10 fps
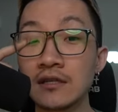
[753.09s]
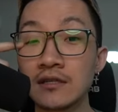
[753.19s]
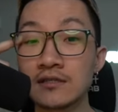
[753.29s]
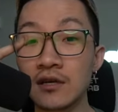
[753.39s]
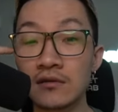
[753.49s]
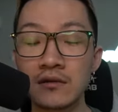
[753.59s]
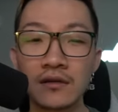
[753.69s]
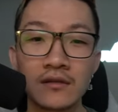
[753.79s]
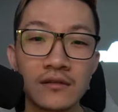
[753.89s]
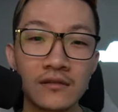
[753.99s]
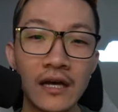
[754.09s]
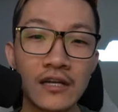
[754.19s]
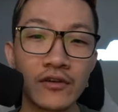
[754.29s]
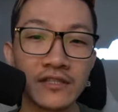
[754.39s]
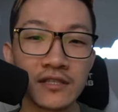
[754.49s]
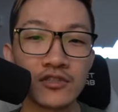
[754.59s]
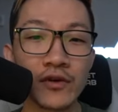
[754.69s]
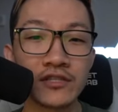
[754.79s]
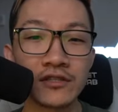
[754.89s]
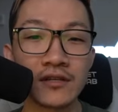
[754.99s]
So not a great
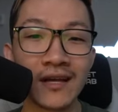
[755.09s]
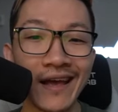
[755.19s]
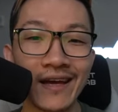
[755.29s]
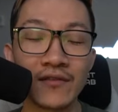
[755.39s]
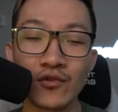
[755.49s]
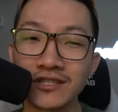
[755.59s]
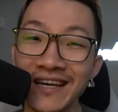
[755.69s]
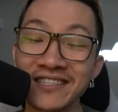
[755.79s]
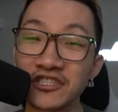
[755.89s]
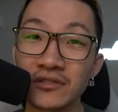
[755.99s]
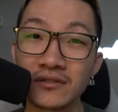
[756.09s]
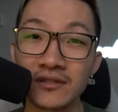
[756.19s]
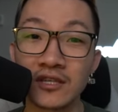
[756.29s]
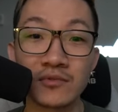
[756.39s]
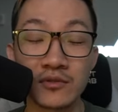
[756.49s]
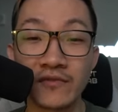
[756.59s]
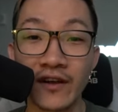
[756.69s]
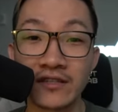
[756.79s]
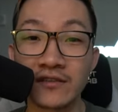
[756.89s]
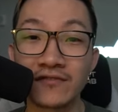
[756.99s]
situation, and unfortunately I had to shield the double super
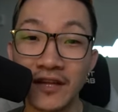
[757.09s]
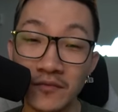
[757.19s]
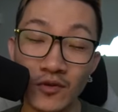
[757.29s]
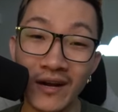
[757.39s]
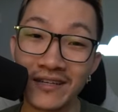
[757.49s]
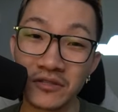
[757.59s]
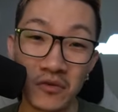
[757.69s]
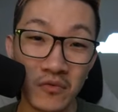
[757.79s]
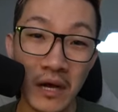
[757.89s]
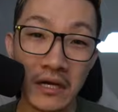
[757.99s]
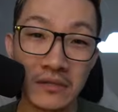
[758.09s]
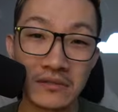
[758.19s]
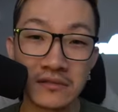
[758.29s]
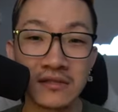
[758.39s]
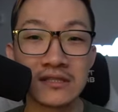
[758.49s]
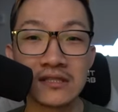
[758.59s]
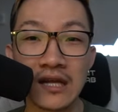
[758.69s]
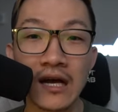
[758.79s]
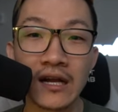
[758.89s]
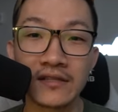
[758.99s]
effective Flamethrower as well, so that's
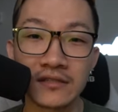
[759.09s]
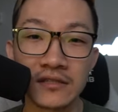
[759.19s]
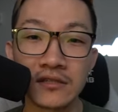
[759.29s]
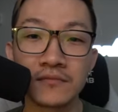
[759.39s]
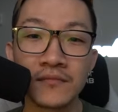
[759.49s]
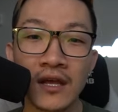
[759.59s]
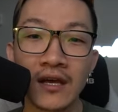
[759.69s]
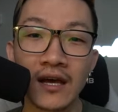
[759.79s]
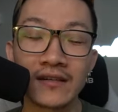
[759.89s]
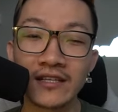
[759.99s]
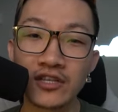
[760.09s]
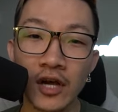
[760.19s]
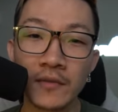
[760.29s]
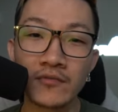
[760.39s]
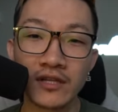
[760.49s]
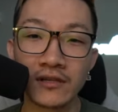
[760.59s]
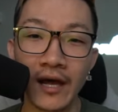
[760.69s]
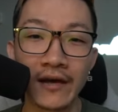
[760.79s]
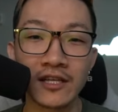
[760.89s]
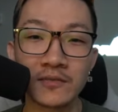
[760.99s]
not ideal. And they actually come in with
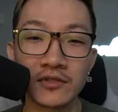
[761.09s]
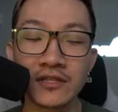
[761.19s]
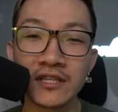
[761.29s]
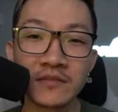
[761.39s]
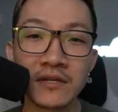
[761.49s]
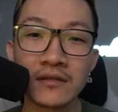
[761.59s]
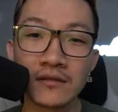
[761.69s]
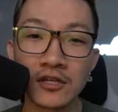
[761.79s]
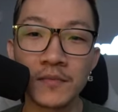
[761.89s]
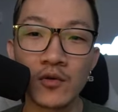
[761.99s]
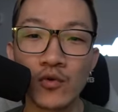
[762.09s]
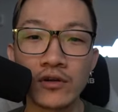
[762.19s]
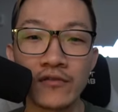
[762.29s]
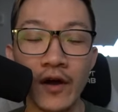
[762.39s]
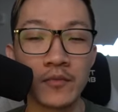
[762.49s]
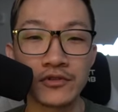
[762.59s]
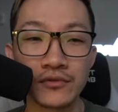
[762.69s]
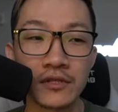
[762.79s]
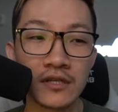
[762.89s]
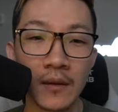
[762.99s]
Annihilape, so this gives me a little bit window of
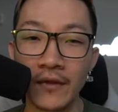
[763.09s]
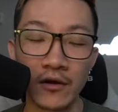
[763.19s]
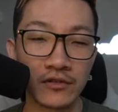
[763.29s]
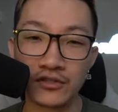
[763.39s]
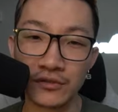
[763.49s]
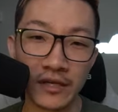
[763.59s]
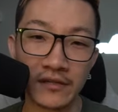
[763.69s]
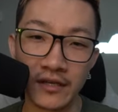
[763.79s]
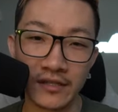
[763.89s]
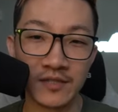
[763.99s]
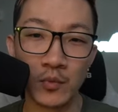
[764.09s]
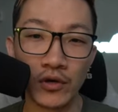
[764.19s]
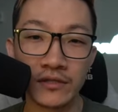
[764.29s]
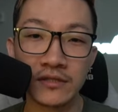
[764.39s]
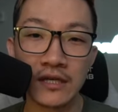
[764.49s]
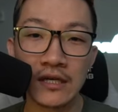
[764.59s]
opportunity. I'm not going to shield anything at this point,